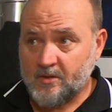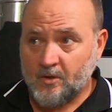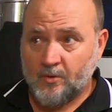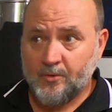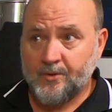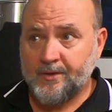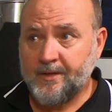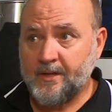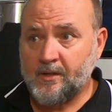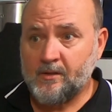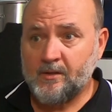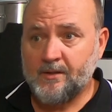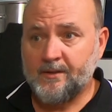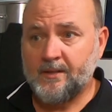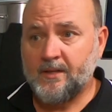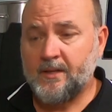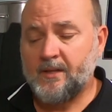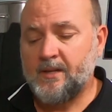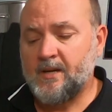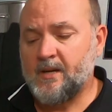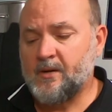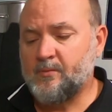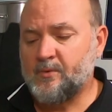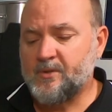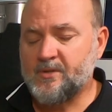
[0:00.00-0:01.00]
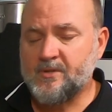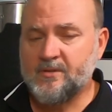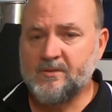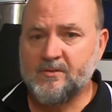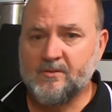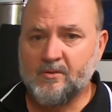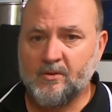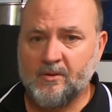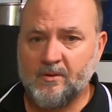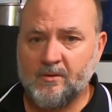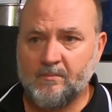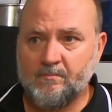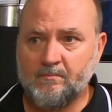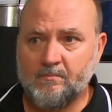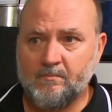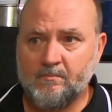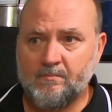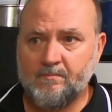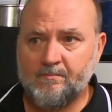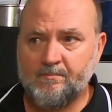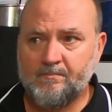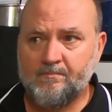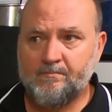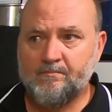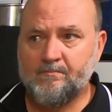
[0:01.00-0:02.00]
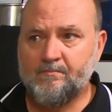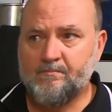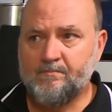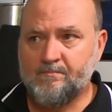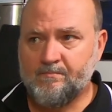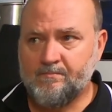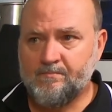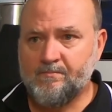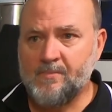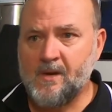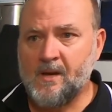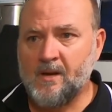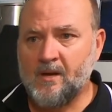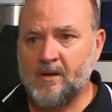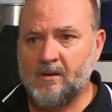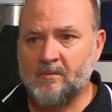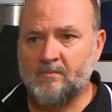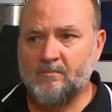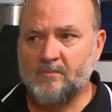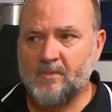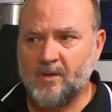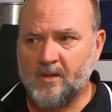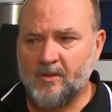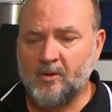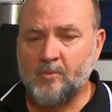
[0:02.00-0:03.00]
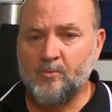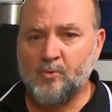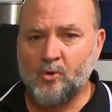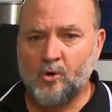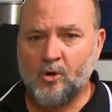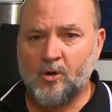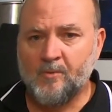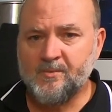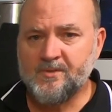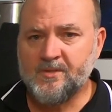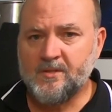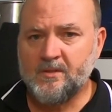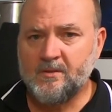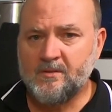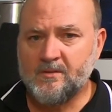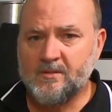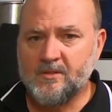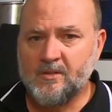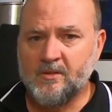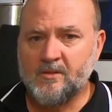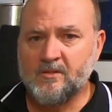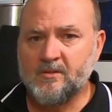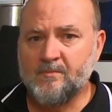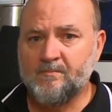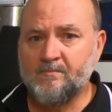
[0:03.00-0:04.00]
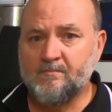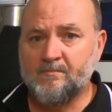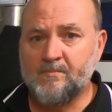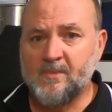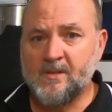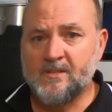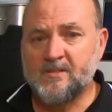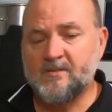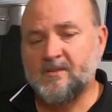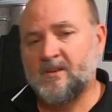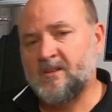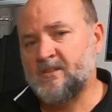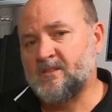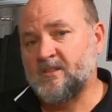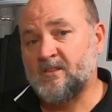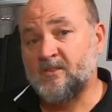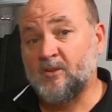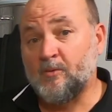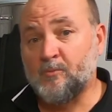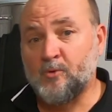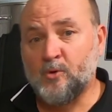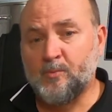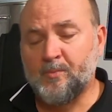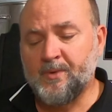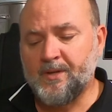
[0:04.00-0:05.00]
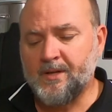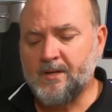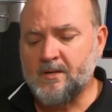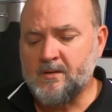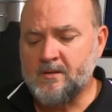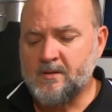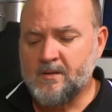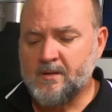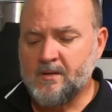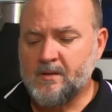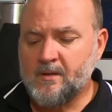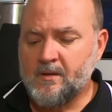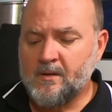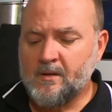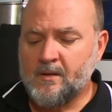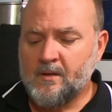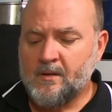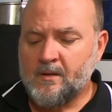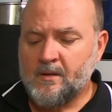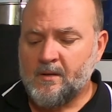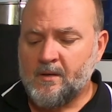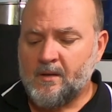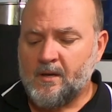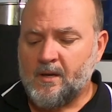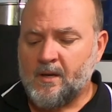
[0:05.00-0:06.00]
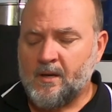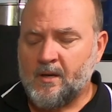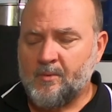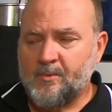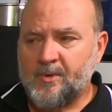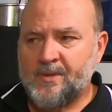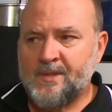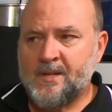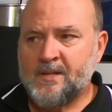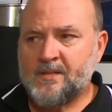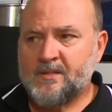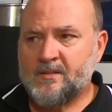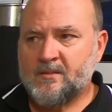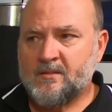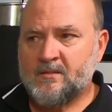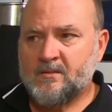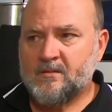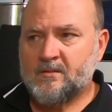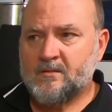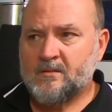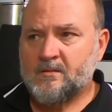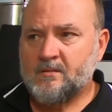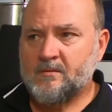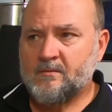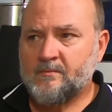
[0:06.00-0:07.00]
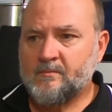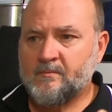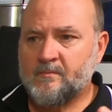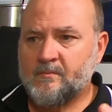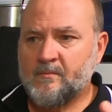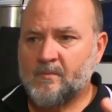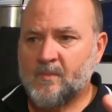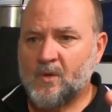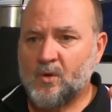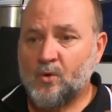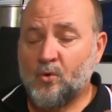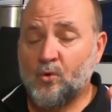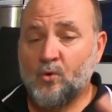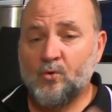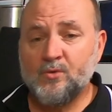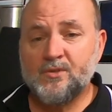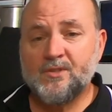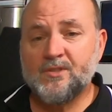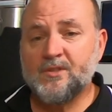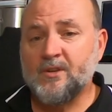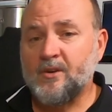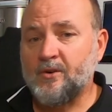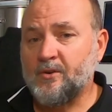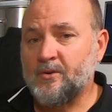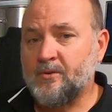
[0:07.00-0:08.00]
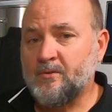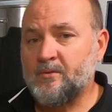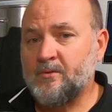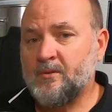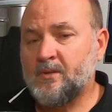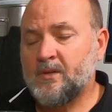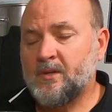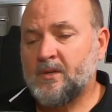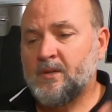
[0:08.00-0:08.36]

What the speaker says: golden ale in there now, which has got a lot more hops in it. So it's a lot more bitter. And that's also